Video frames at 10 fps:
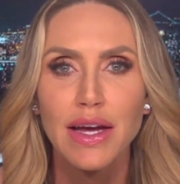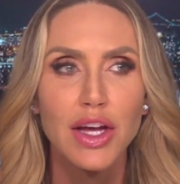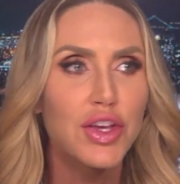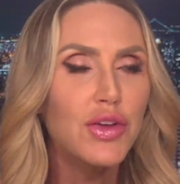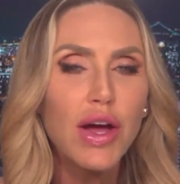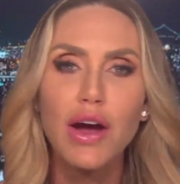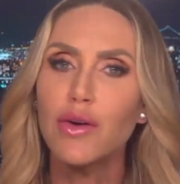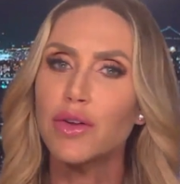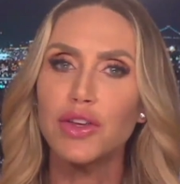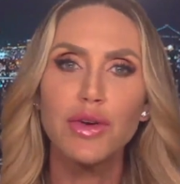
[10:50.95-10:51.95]
You know,
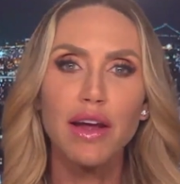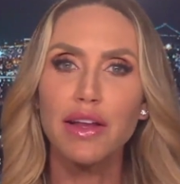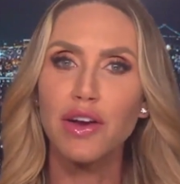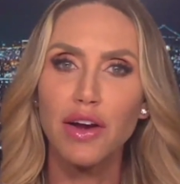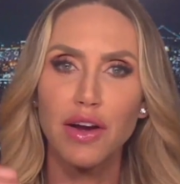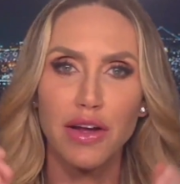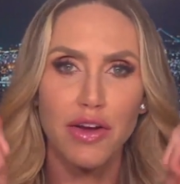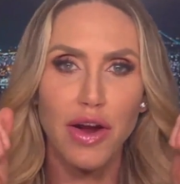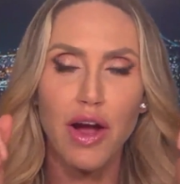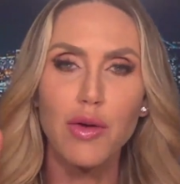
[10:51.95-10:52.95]
you get on your
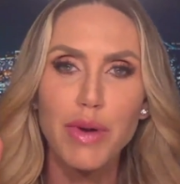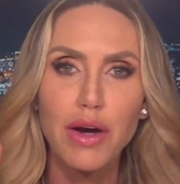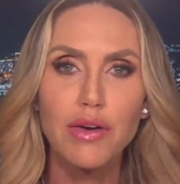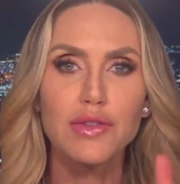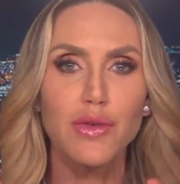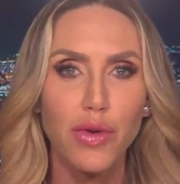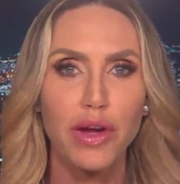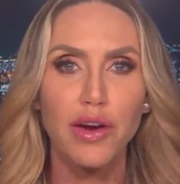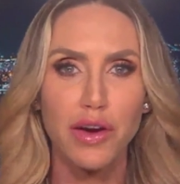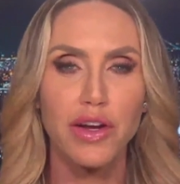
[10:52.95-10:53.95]
elbows or
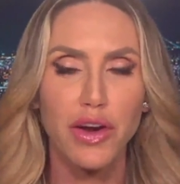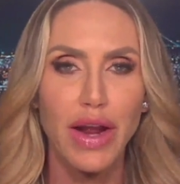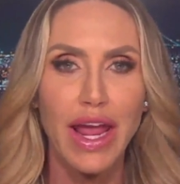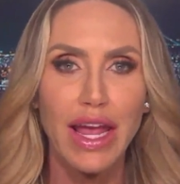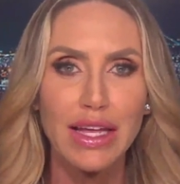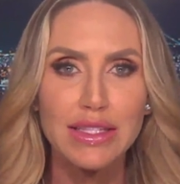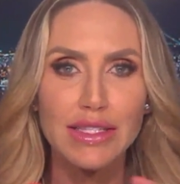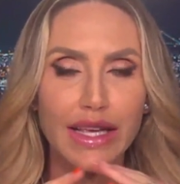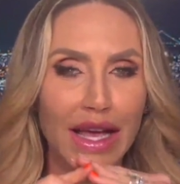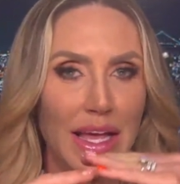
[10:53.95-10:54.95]
your
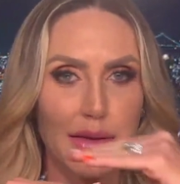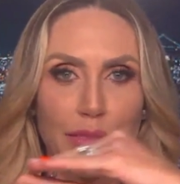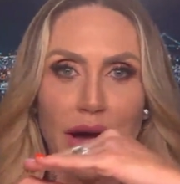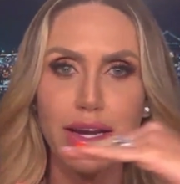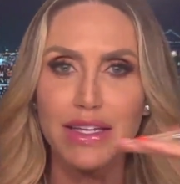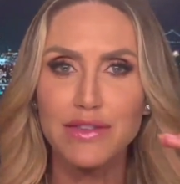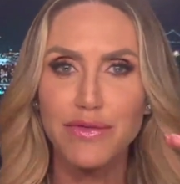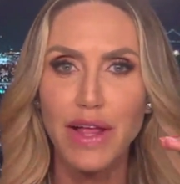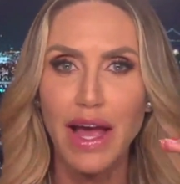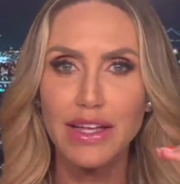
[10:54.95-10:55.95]
hands, body's
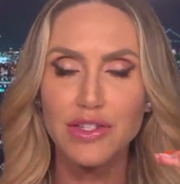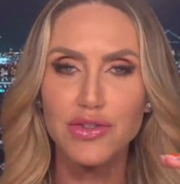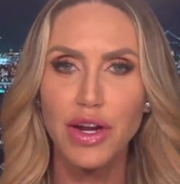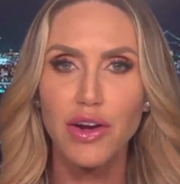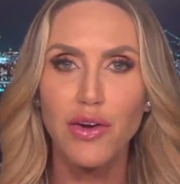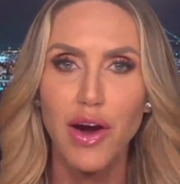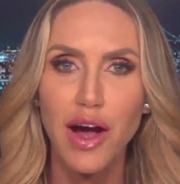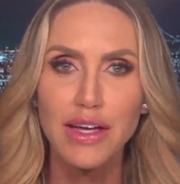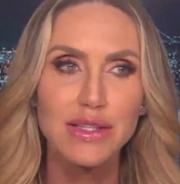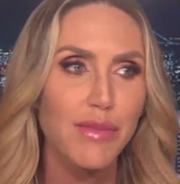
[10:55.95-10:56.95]
flat, straight
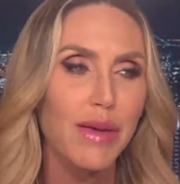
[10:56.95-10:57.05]
across.